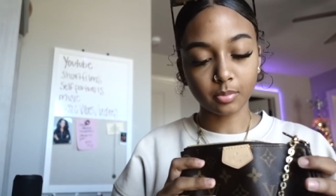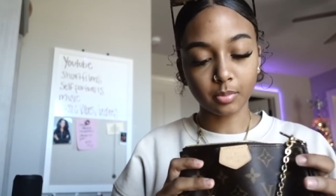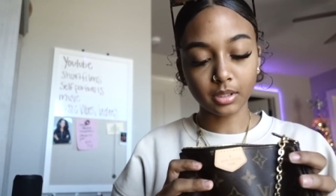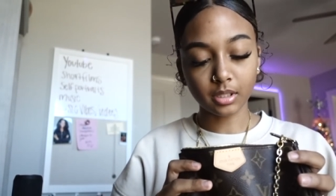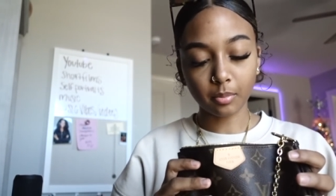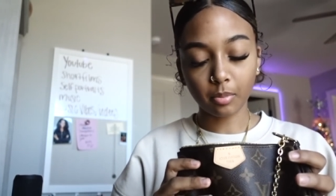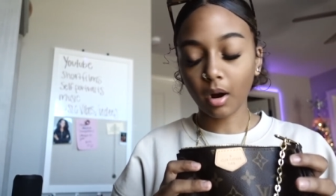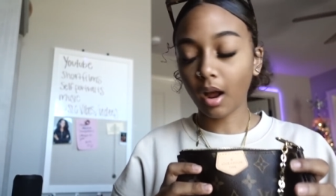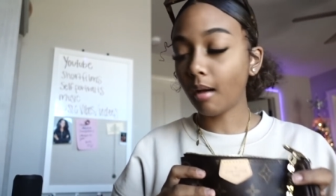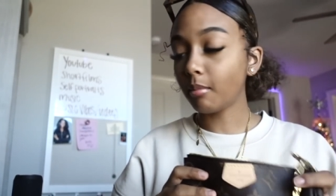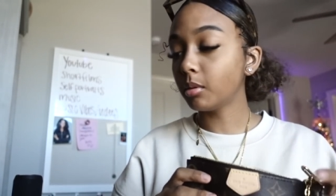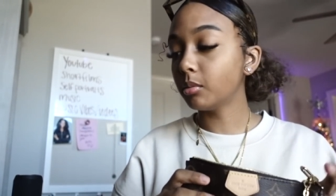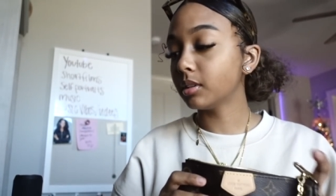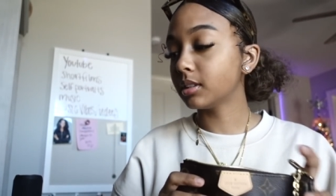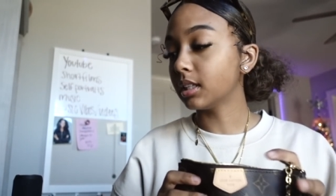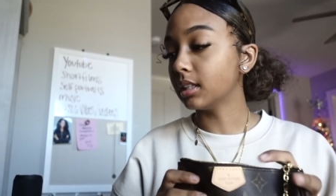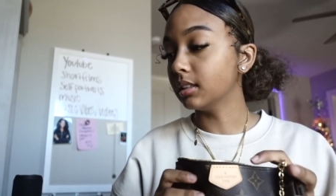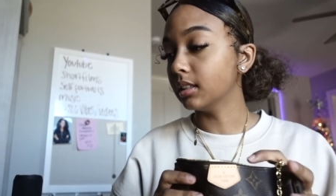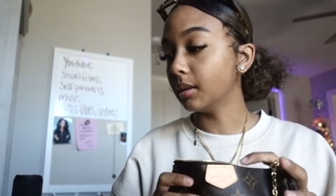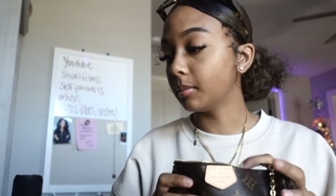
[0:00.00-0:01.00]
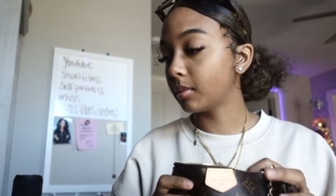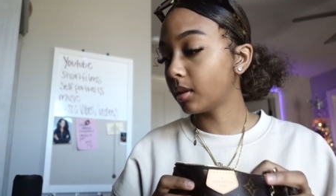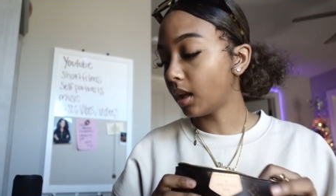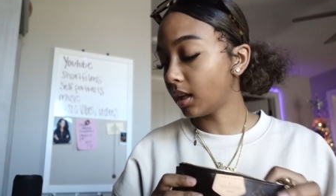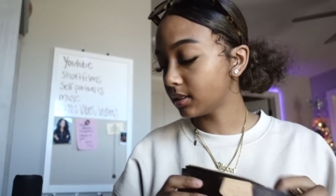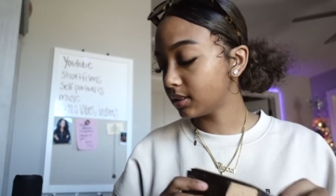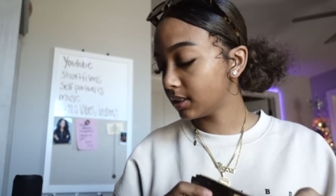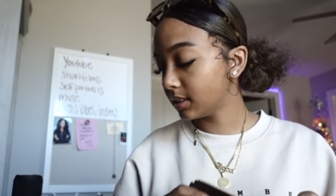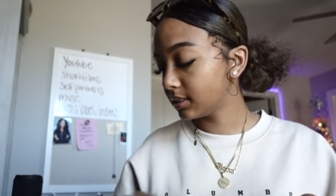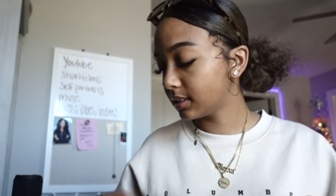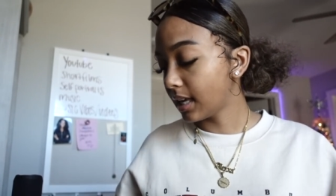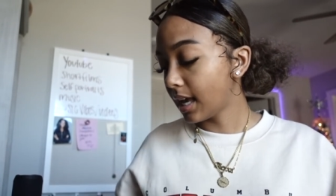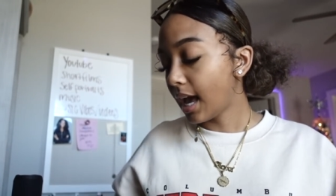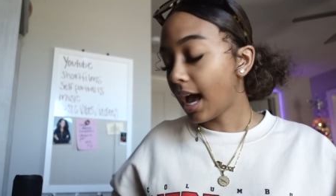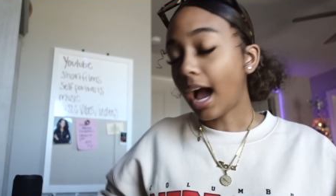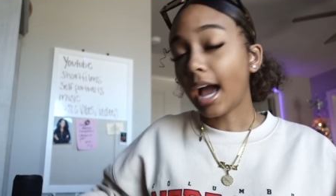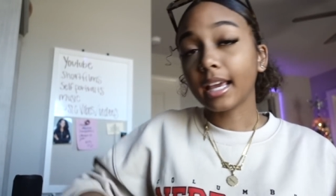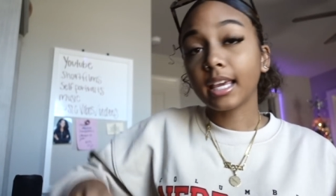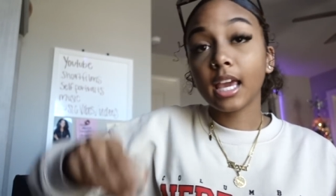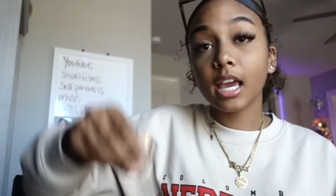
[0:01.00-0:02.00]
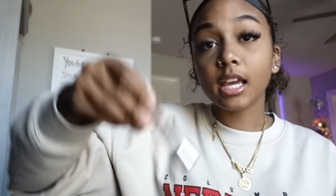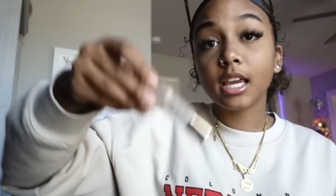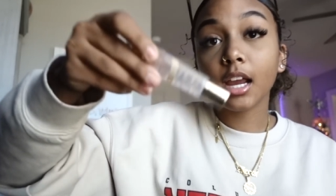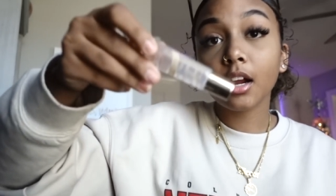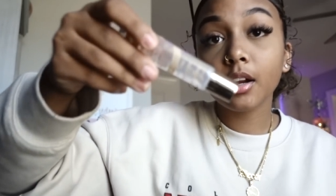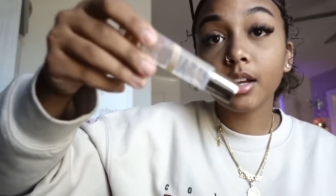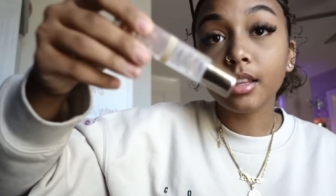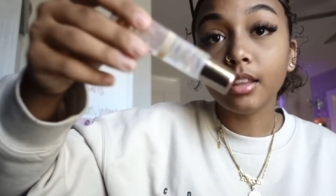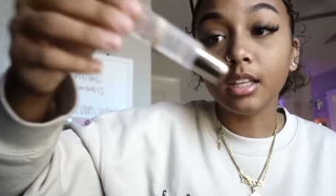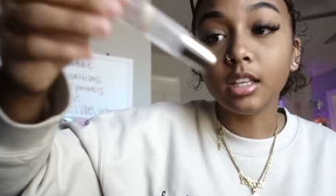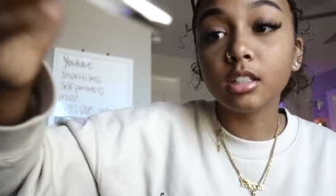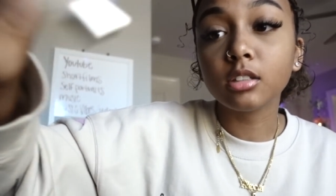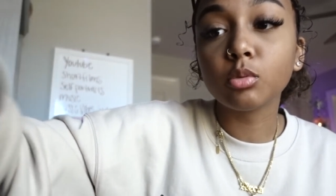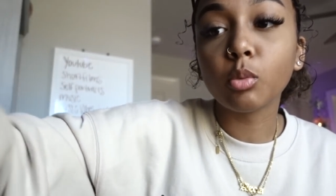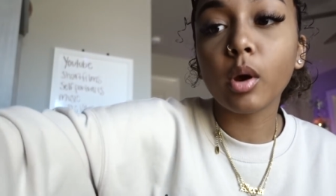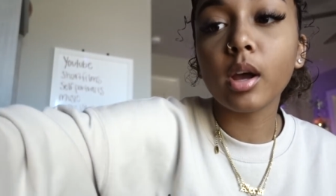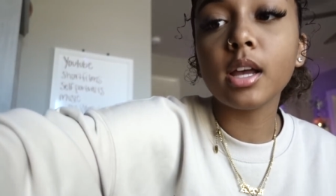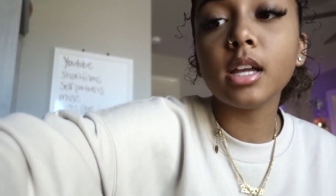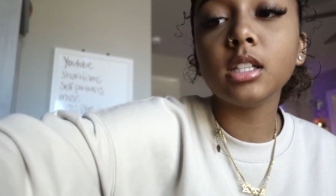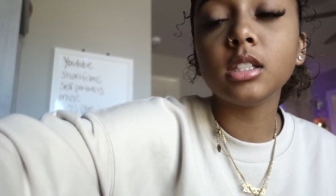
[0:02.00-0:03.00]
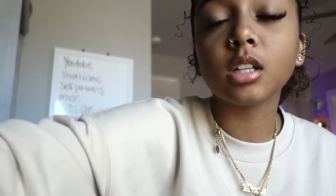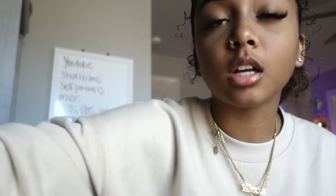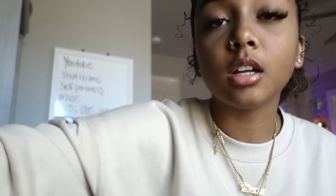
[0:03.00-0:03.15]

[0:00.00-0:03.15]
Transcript: But the problem with the lip gloss is I can't carry these ones